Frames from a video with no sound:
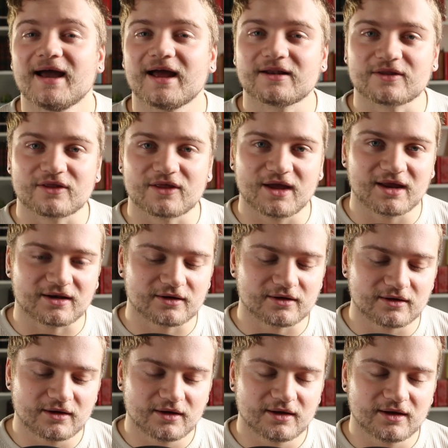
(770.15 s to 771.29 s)
and
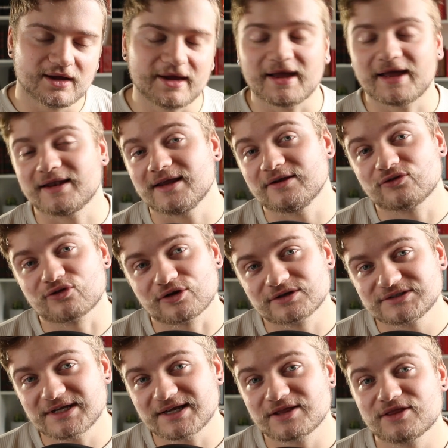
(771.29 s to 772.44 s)
then an
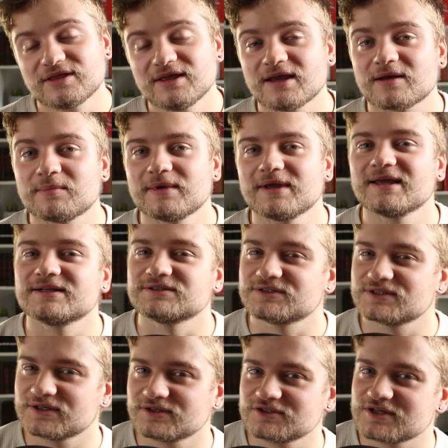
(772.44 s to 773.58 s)
interesting thing
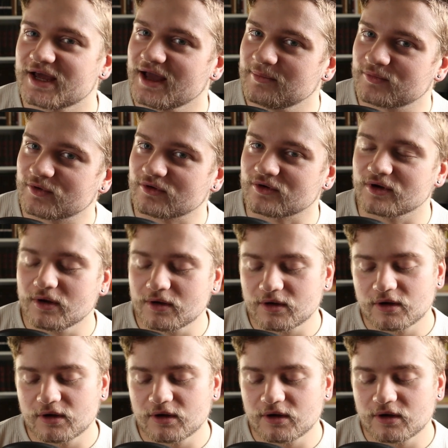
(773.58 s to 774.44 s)
begins to happen.